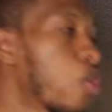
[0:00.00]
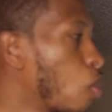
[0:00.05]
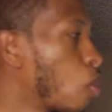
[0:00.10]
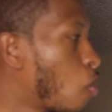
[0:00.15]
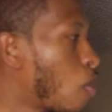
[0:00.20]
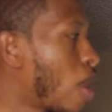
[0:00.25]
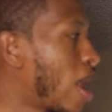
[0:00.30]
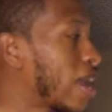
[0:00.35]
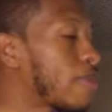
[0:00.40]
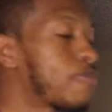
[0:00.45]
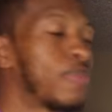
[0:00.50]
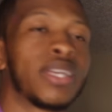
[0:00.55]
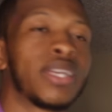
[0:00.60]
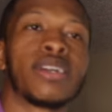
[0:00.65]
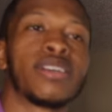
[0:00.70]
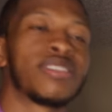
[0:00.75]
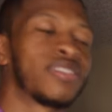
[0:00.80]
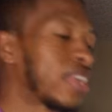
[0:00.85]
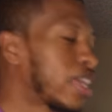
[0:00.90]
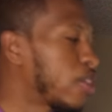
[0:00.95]
Why?
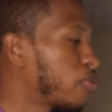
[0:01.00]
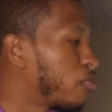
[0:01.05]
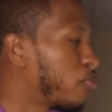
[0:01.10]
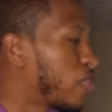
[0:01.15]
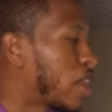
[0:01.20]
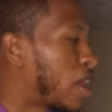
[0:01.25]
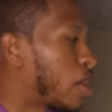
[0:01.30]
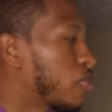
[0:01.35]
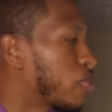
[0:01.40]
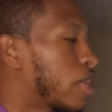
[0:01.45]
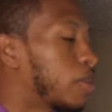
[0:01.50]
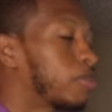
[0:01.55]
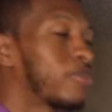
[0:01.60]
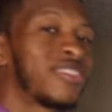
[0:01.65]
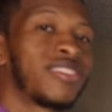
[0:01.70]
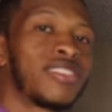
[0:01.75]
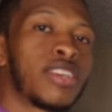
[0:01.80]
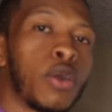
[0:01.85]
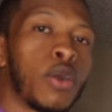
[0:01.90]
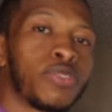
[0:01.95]
Because they found
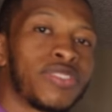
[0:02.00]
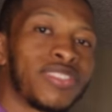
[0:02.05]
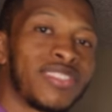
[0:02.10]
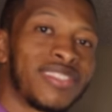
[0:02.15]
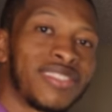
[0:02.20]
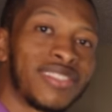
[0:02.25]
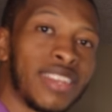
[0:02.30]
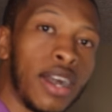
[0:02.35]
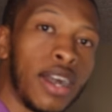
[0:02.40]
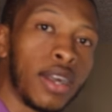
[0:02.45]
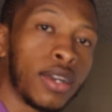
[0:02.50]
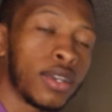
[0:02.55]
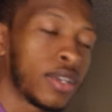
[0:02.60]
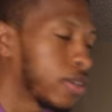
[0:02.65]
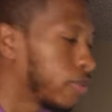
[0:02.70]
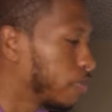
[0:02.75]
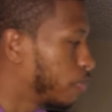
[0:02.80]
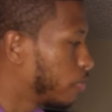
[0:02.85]
themselves stuck